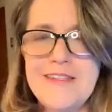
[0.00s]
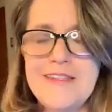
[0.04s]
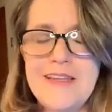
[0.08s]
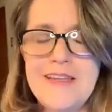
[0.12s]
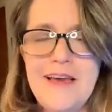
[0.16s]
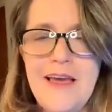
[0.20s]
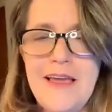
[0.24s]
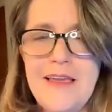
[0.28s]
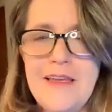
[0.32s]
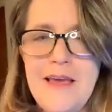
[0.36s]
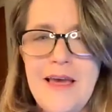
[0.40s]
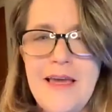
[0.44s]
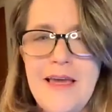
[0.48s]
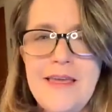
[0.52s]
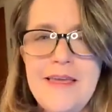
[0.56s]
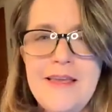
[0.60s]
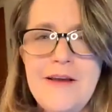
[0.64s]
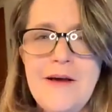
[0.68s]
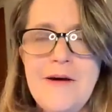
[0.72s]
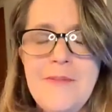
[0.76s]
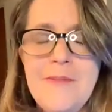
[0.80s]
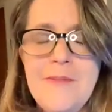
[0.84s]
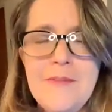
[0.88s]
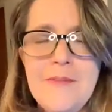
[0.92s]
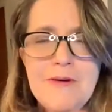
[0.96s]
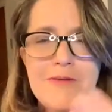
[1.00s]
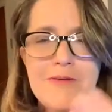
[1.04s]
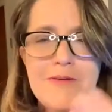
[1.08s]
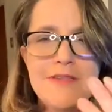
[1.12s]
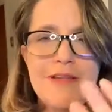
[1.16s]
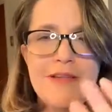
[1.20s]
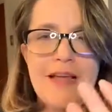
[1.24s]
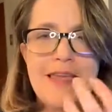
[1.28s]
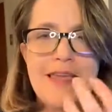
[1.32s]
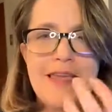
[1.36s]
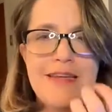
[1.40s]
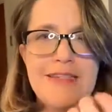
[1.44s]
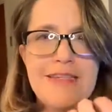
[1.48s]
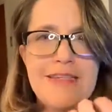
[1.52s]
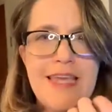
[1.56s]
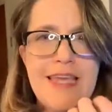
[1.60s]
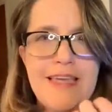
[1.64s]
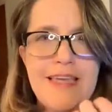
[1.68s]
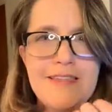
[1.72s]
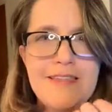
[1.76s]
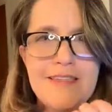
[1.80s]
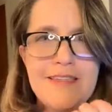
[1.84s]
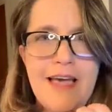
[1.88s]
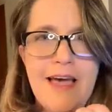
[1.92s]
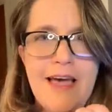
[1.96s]
I can
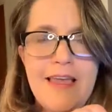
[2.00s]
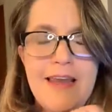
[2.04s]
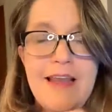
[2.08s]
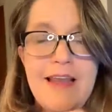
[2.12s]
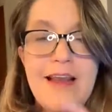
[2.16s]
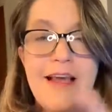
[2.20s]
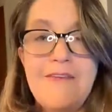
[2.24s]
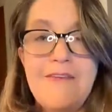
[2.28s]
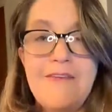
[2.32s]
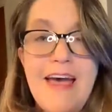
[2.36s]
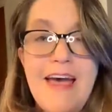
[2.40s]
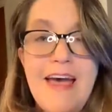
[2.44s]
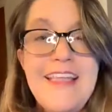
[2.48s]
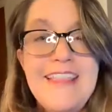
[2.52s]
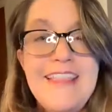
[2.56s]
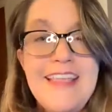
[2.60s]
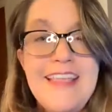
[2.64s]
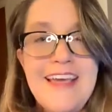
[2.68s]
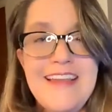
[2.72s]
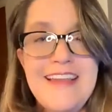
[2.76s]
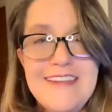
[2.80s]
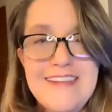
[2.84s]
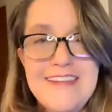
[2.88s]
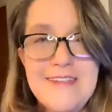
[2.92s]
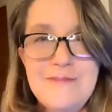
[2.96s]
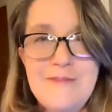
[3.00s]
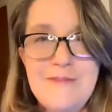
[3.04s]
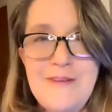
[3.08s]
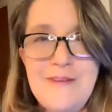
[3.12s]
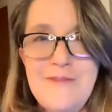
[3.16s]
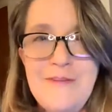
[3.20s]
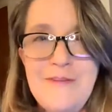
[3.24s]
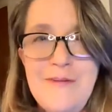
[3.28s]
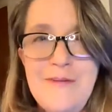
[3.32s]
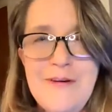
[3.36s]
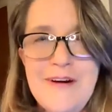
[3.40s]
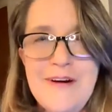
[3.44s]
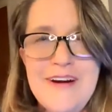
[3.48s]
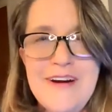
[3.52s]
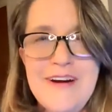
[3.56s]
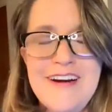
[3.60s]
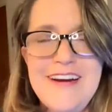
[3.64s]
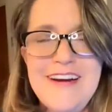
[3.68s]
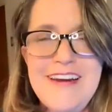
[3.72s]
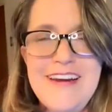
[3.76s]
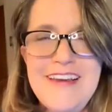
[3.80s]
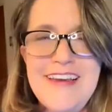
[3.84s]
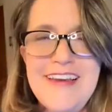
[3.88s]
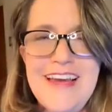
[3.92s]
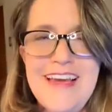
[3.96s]
taste that. And I've had that dish before
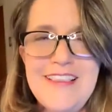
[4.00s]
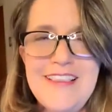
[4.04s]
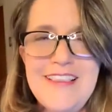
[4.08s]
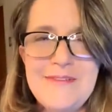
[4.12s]
at the